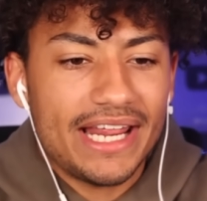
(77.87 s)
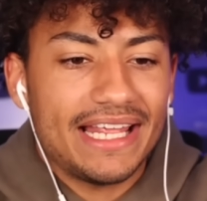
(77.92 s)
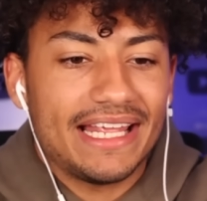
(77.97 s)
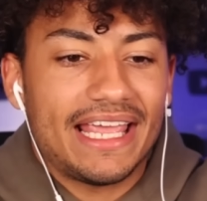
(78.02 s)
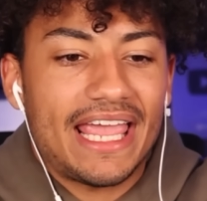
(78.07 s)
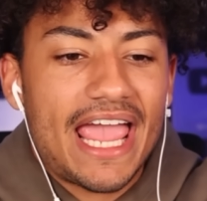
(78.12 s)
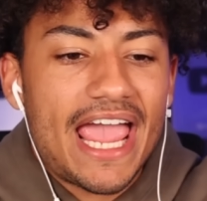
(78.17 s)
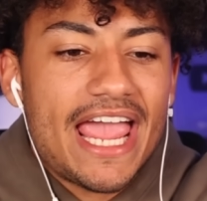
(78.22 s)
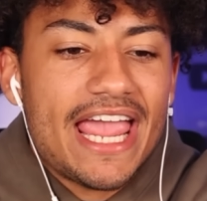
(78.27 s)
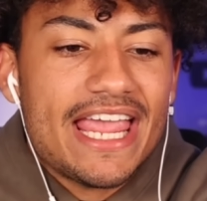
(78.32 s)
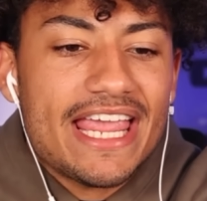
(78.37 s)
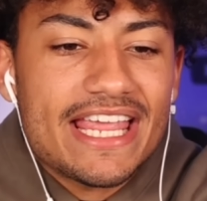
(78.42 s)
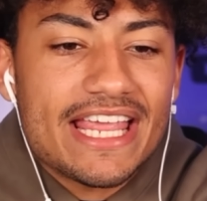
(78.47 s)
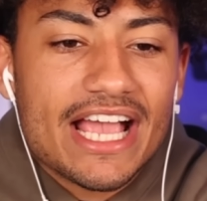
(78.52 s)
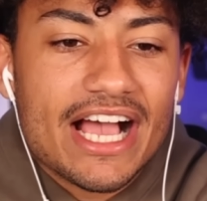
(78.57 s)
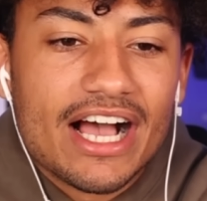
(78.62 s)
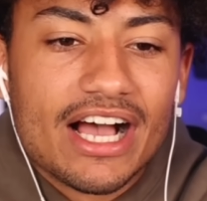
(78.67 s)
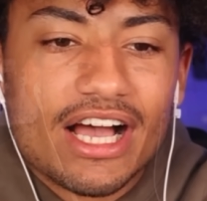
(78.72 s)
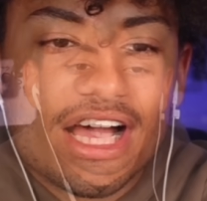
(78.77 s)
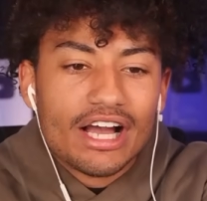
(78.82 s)
it.
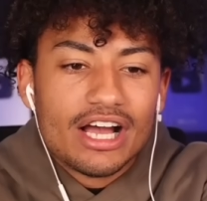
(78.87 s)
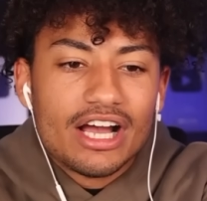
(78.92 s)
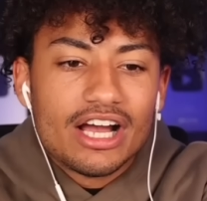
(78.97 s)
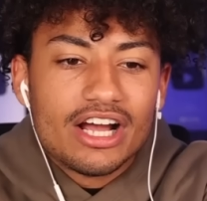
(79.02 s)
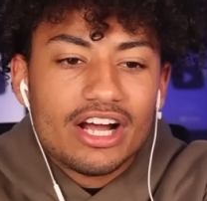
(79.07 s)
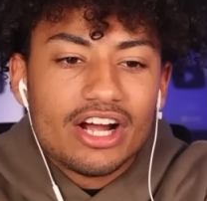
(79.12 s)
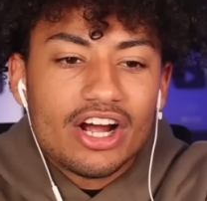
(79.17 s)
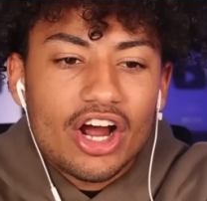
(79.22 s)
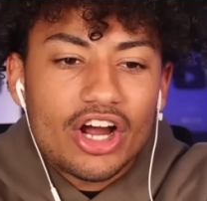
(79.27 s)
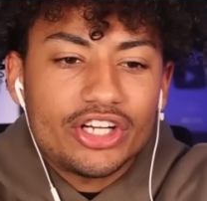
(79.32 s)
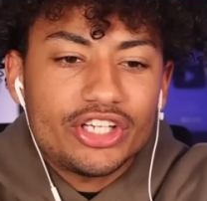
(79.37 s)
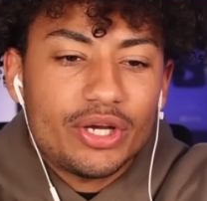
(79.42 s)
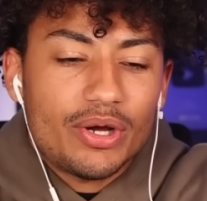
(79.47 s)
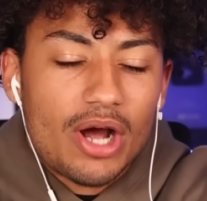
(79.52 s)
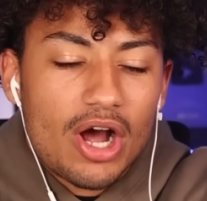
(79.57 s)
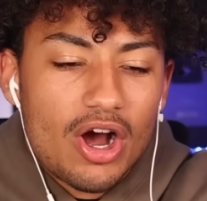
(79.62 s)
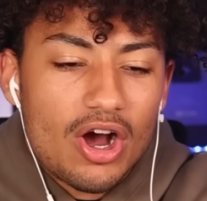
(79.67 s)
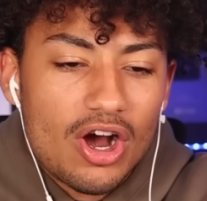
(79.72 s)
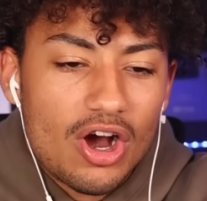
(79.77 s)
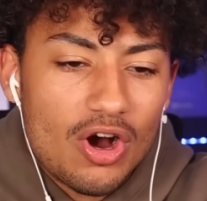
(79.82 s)
Hey. Are you...
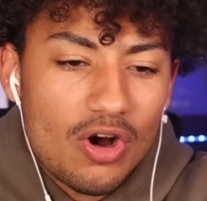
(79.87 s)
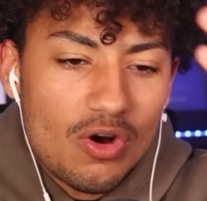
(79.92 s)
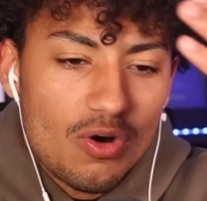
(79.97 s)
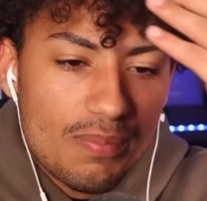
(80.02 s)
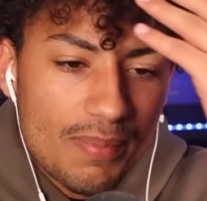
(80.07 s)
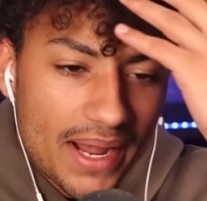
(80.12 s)
Oh